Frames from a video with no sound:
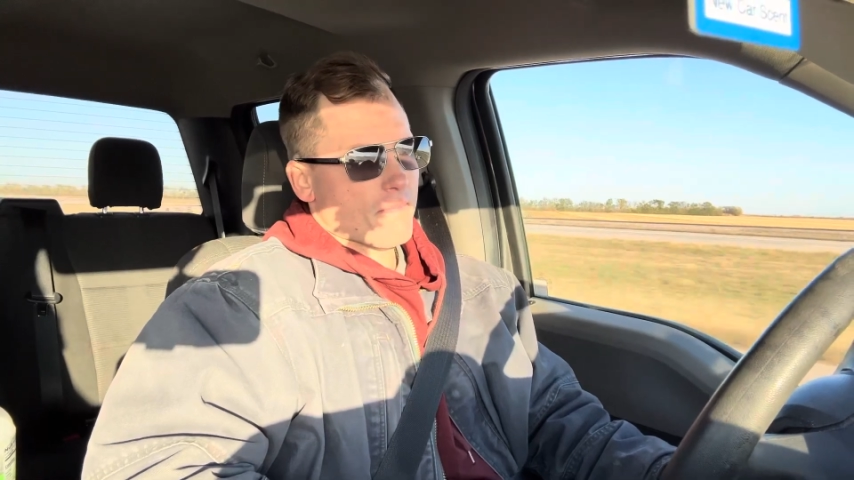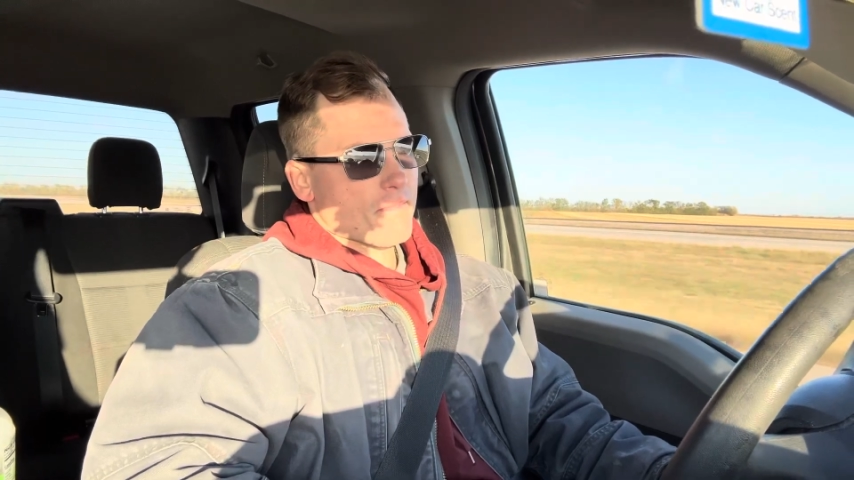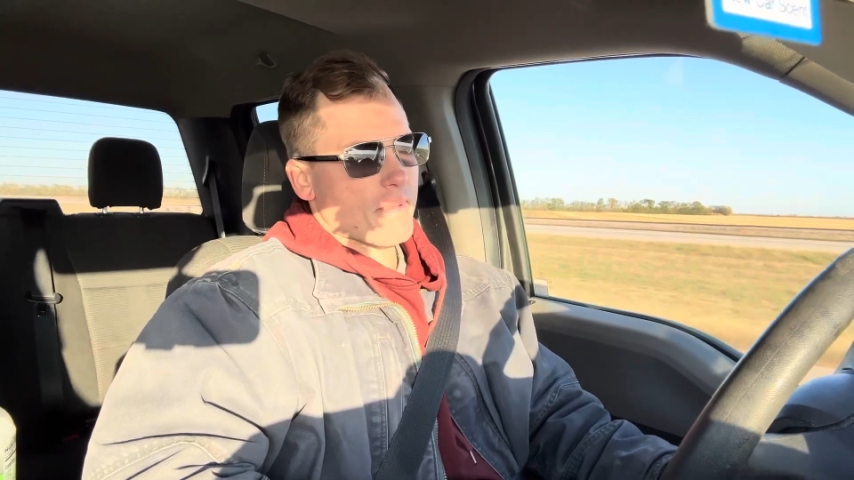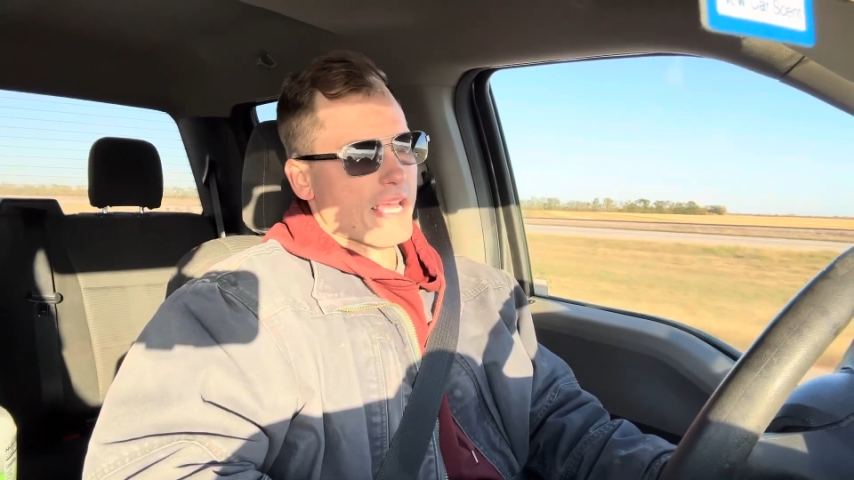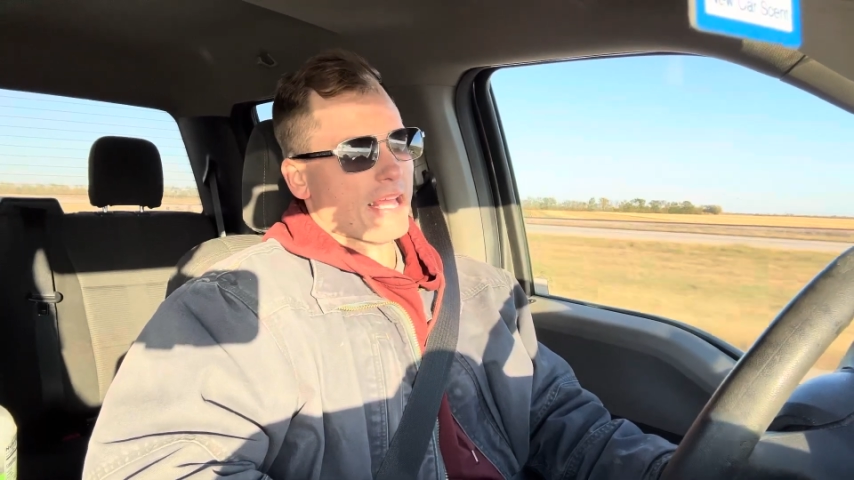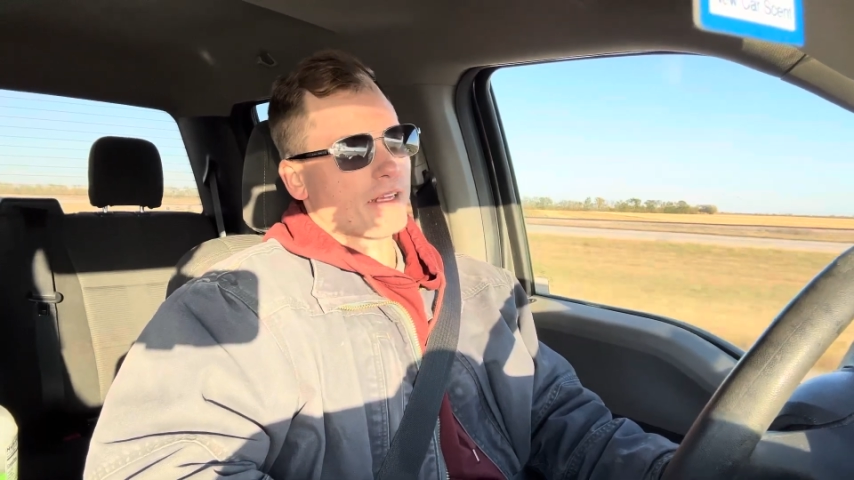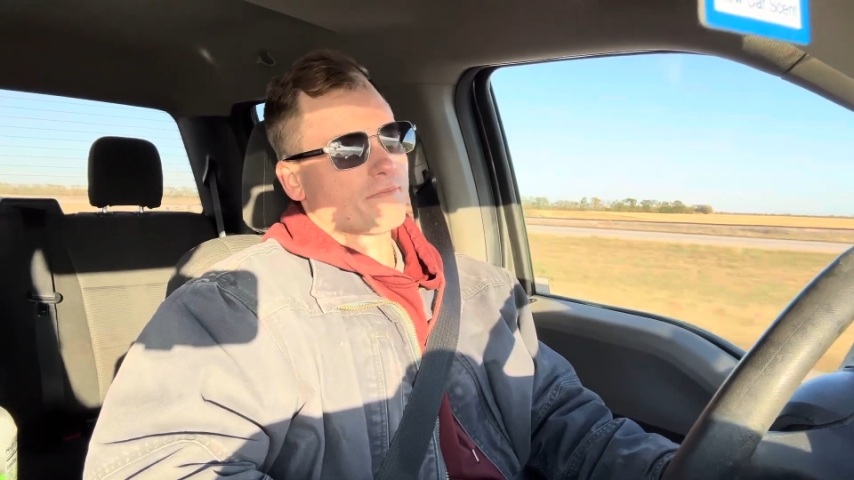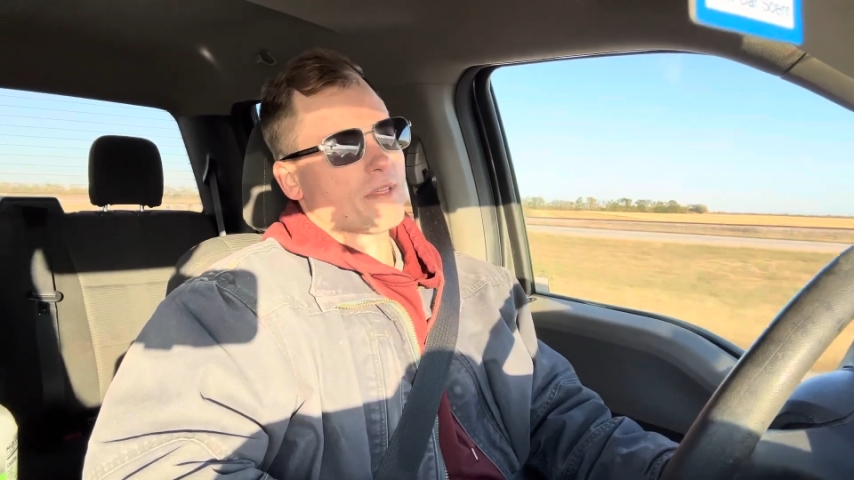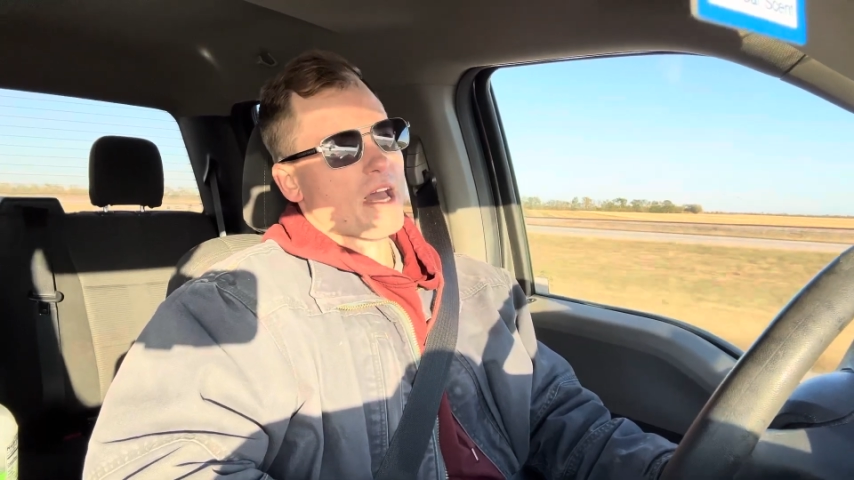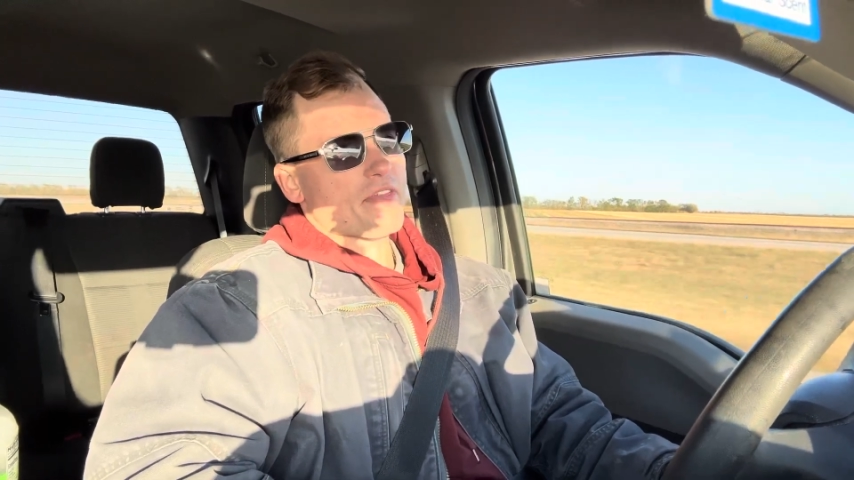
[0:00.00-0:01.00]

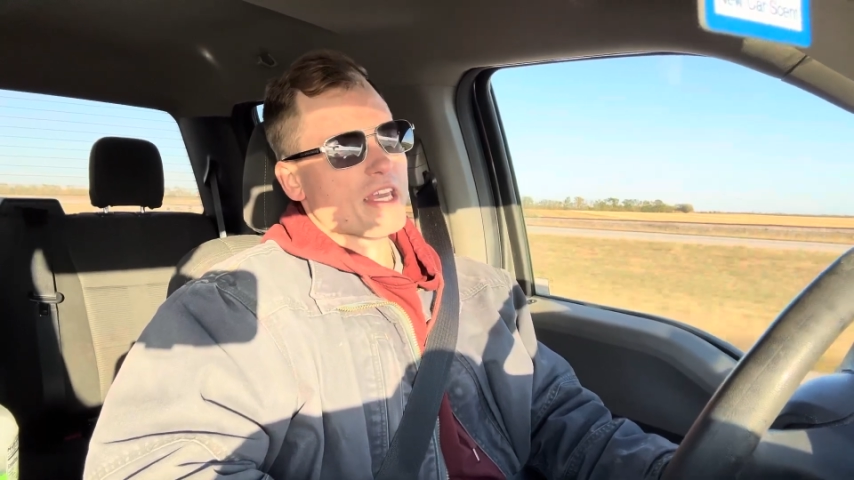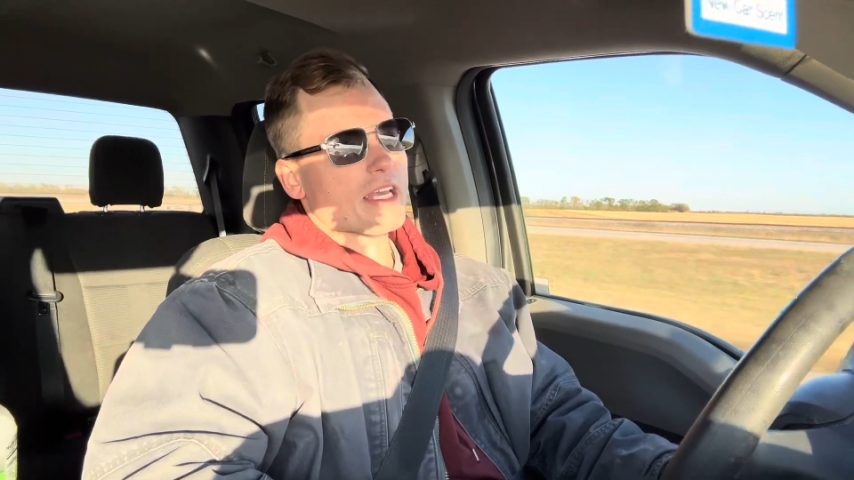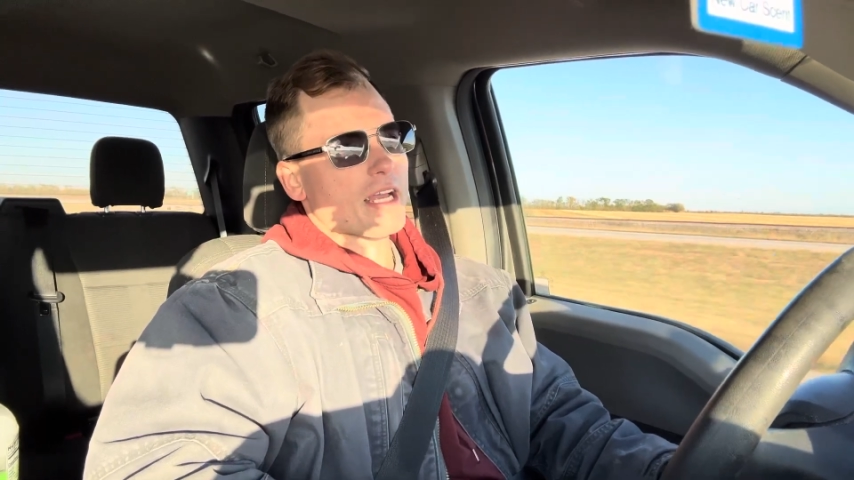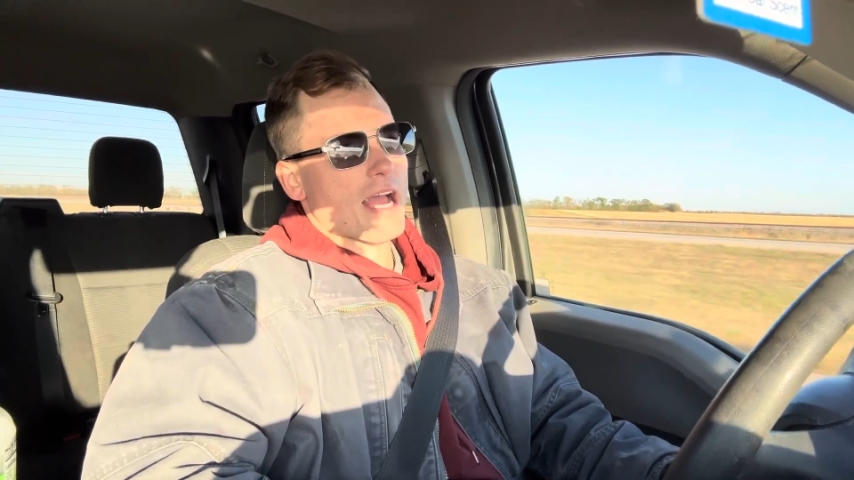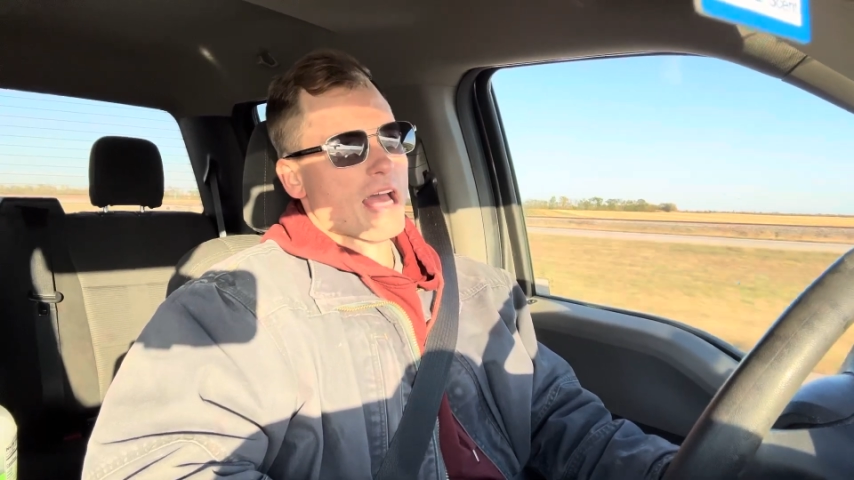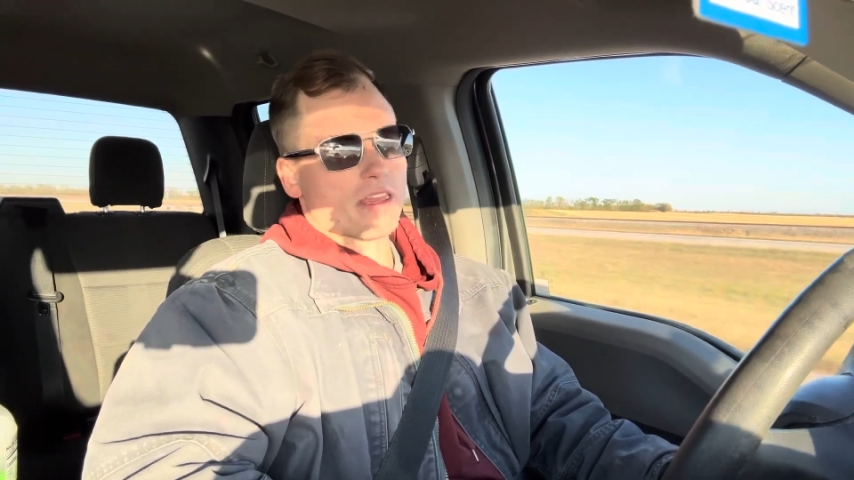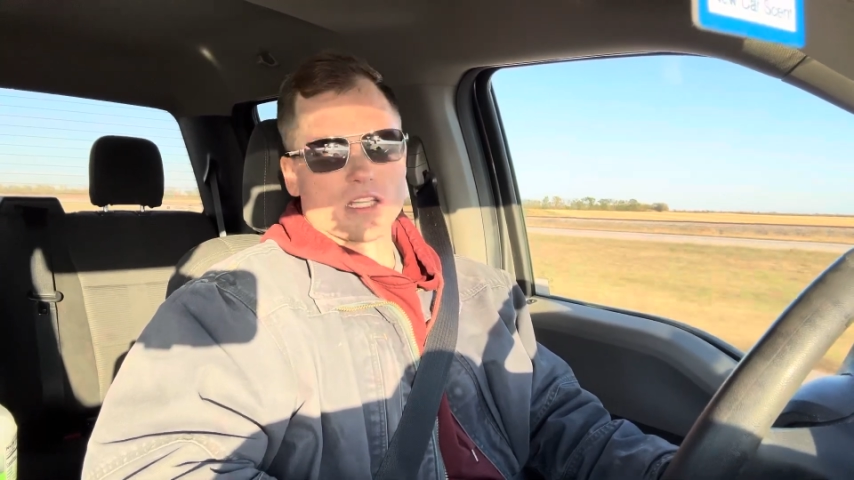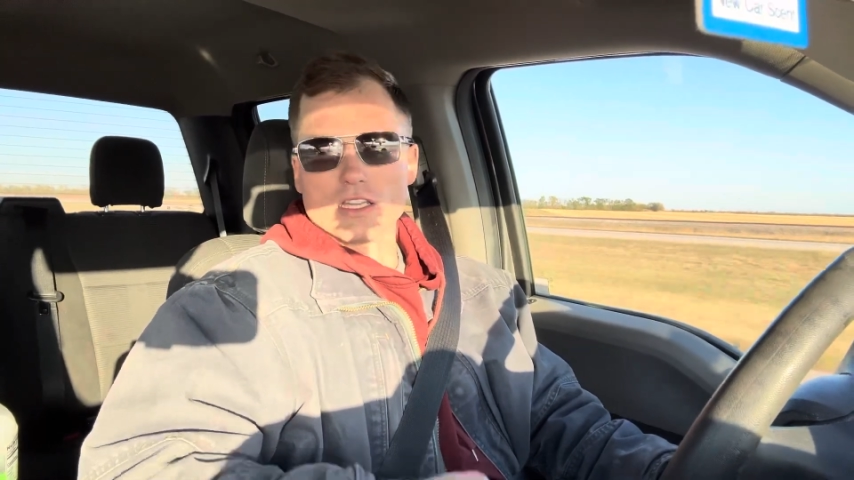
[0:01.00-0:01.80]
man, I think at the